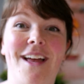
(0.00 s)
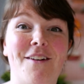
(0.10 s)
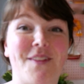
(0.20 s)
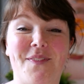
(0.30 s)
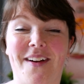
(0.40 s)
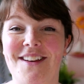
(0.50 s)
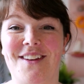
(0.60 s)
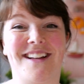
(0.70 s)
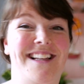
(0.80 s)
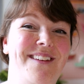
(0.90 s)
If it's fine, you
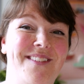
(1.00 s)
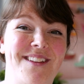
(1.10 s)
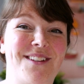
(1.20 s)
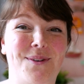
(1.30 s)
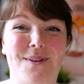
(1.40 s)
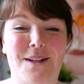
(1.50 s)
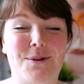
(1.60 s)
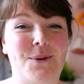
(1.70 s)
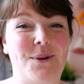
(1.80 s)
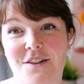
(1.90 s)
can leave it, it's totally
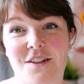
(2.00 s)
cool.